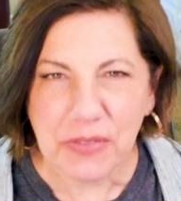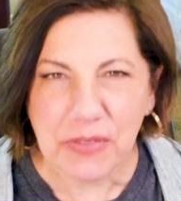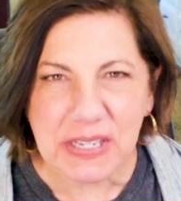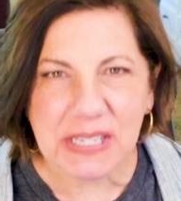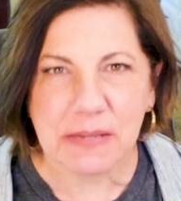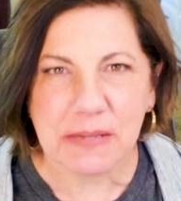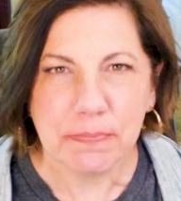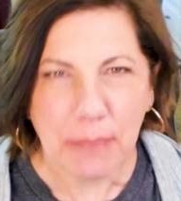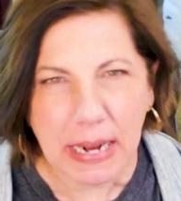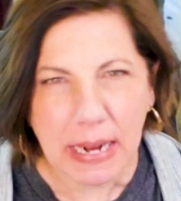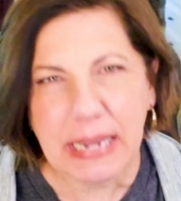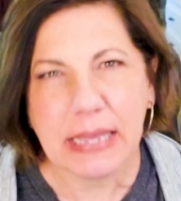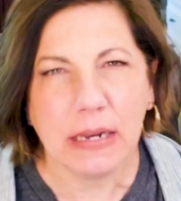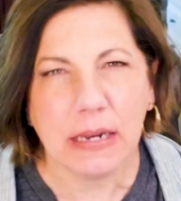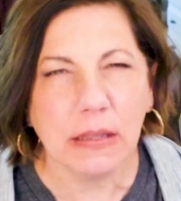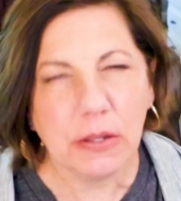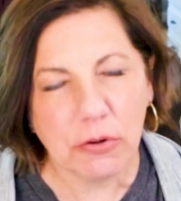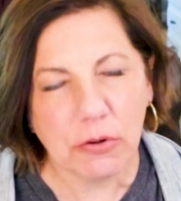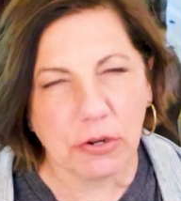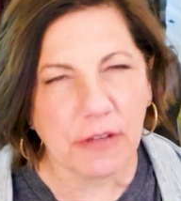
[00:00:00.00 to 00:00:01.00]
this might get
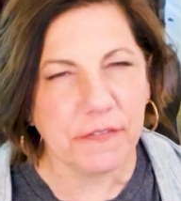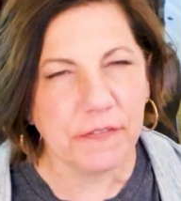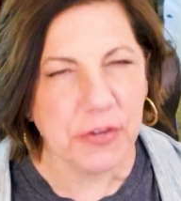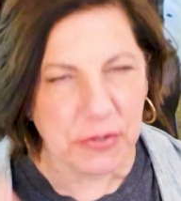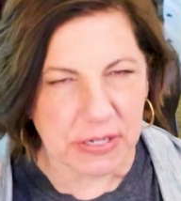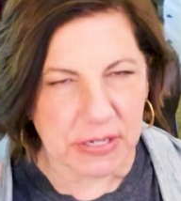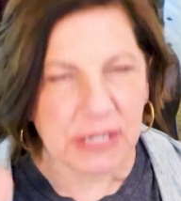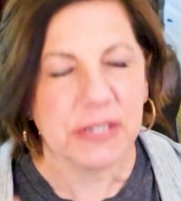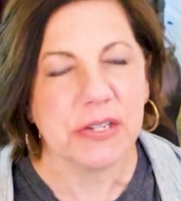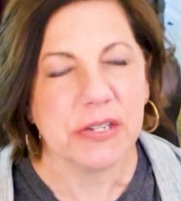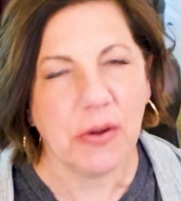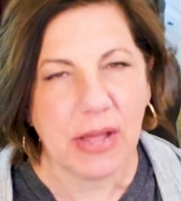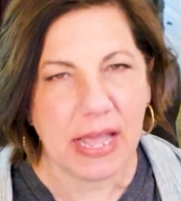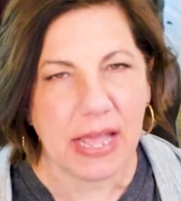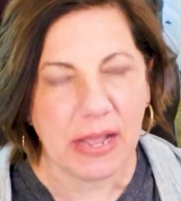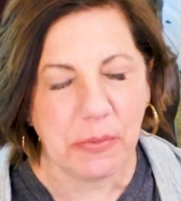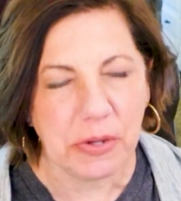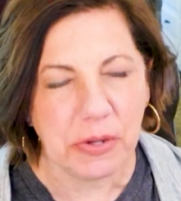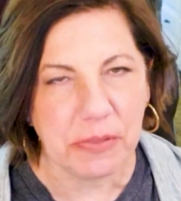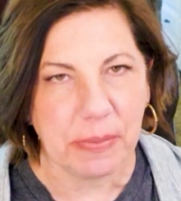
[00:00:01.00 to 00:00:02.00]
a little confusing, so
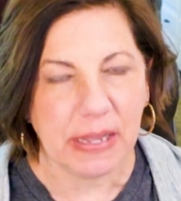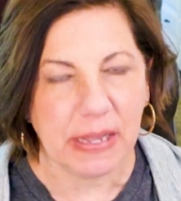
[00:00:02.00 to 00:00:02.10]
hang with